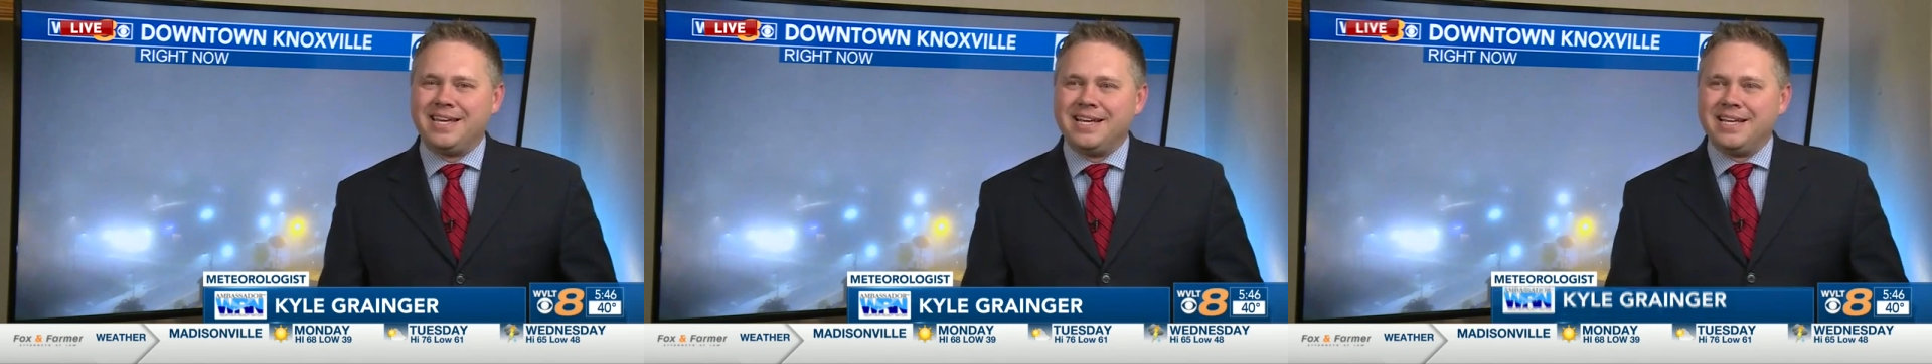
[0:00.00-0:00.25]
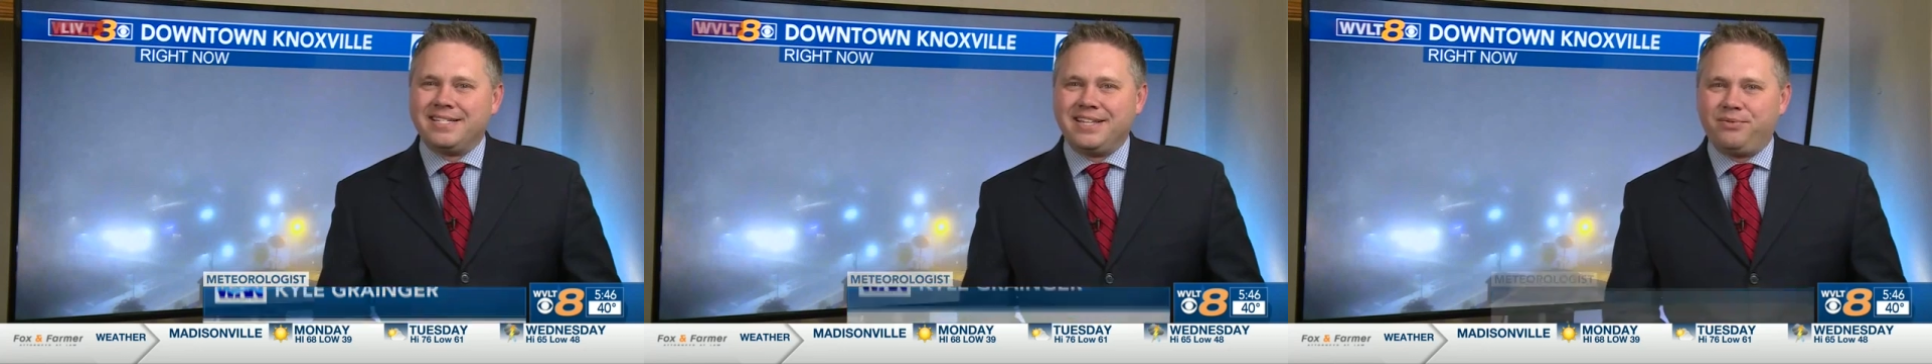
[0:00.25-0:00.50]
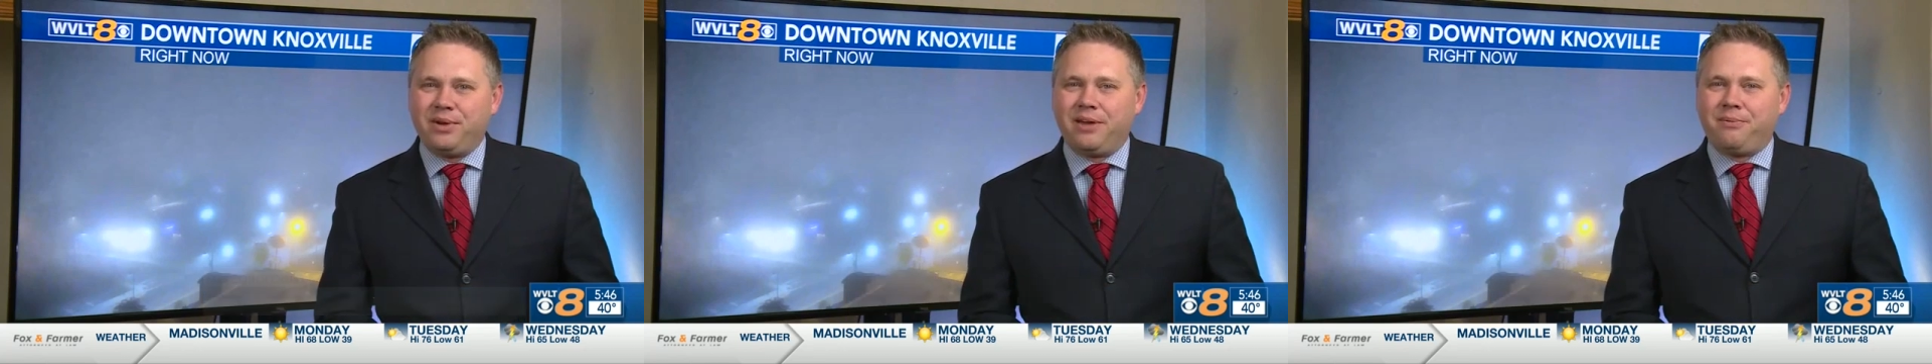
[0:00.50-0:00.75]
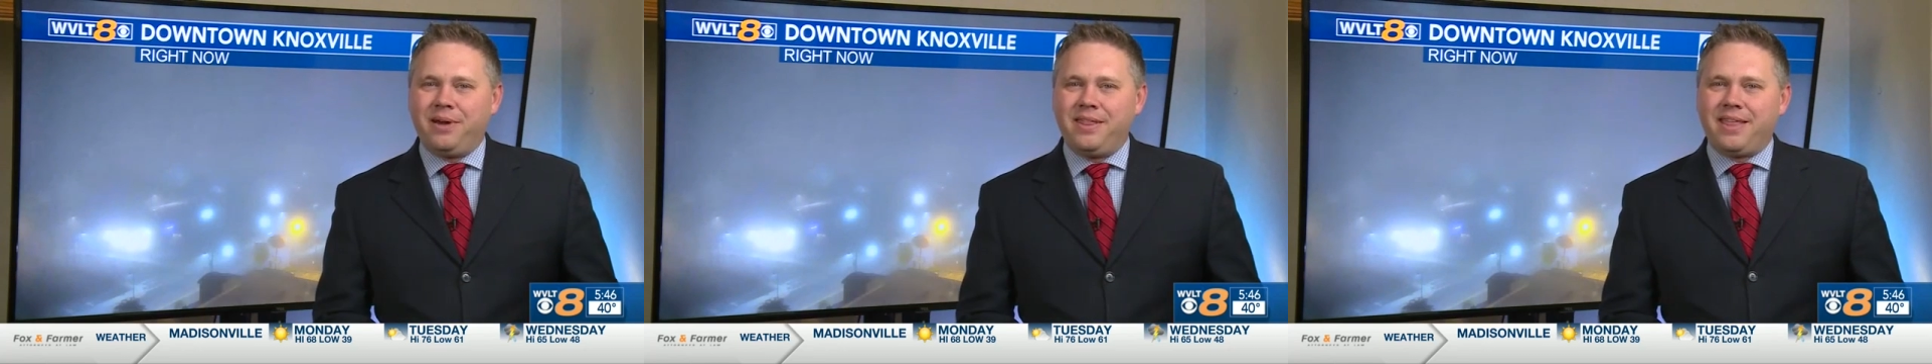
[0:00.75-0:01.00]
See if we
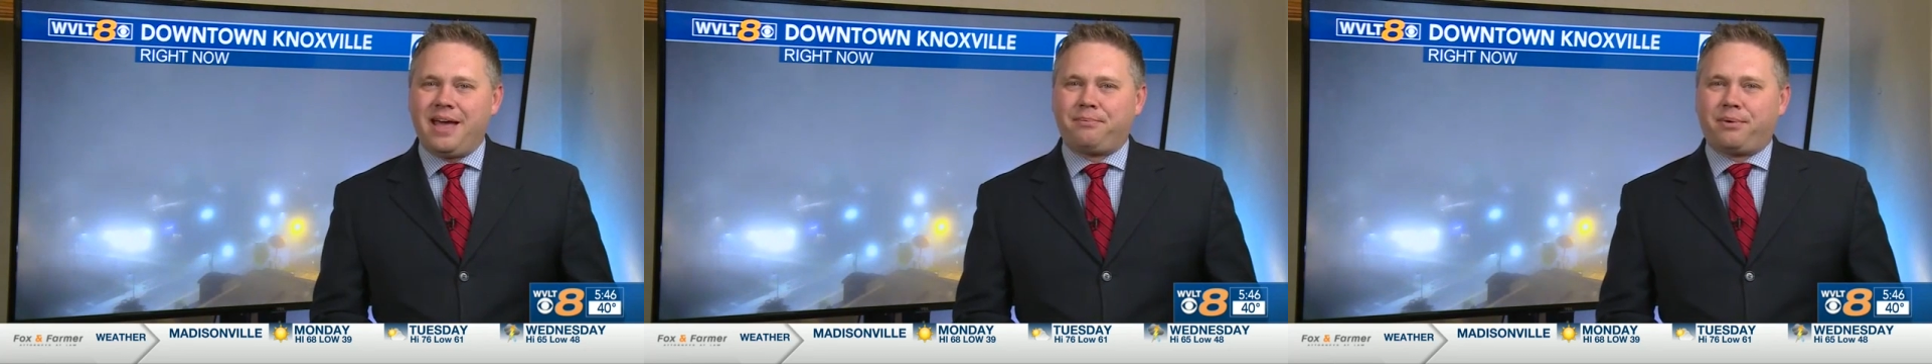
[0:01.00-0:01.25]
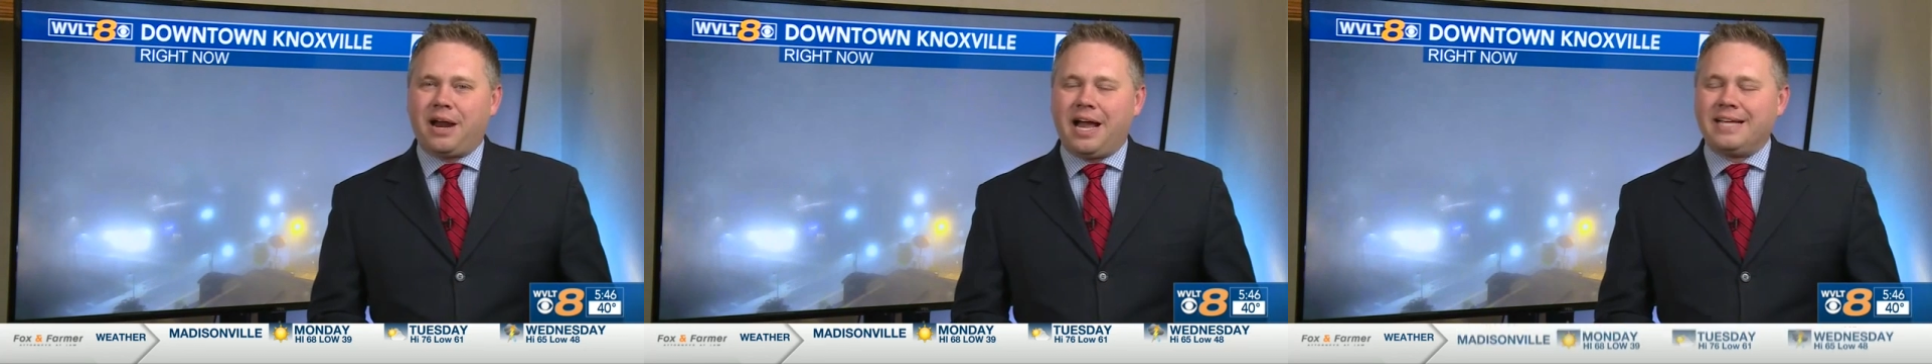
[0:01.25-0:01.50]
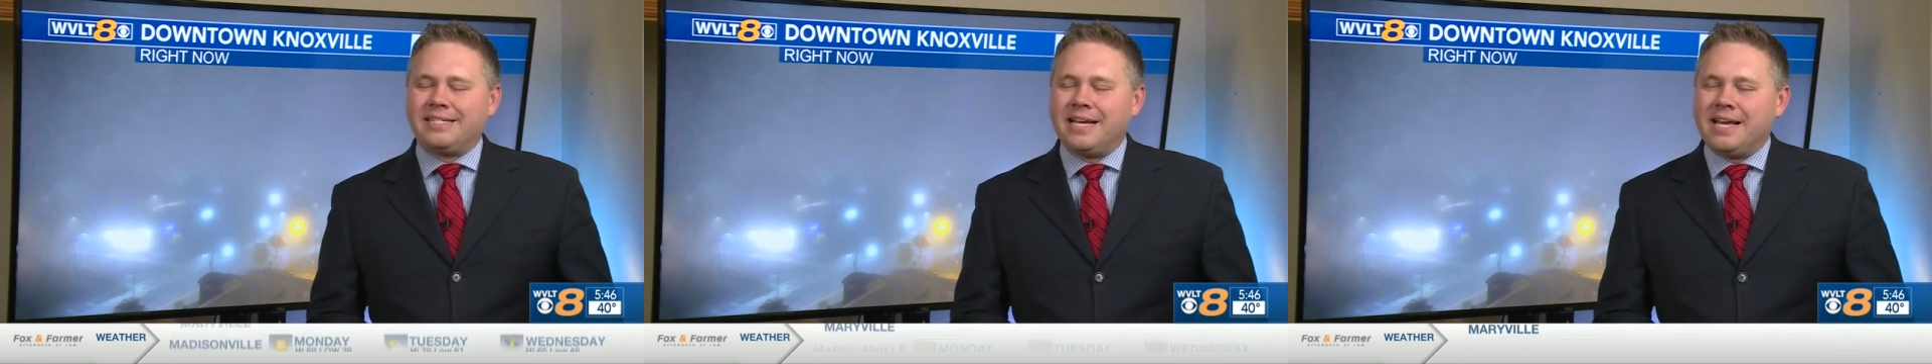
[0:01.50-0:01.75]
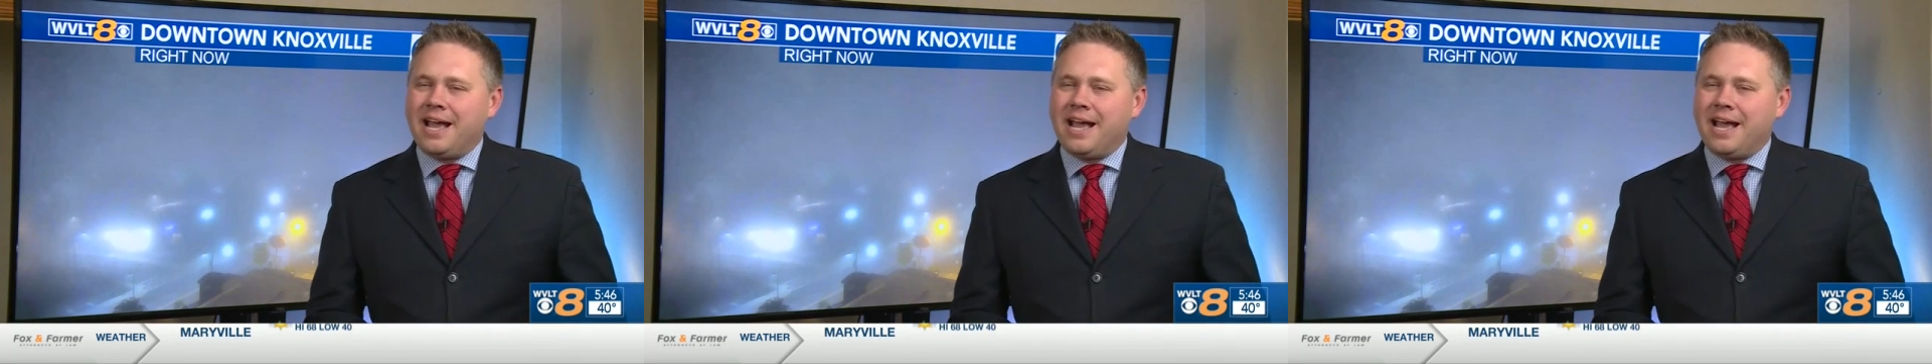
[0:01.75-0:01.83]
can win that prize.